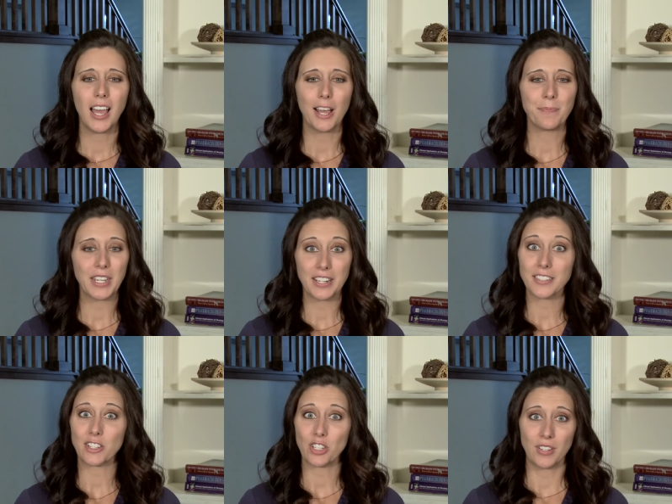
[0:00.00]
Um, in
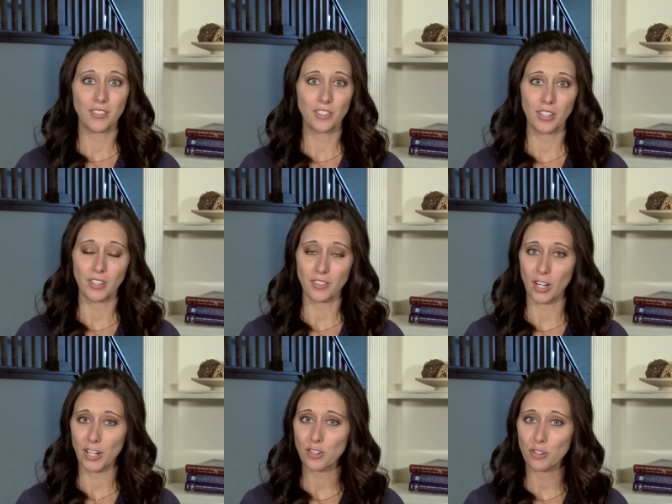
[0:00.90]
addition to starting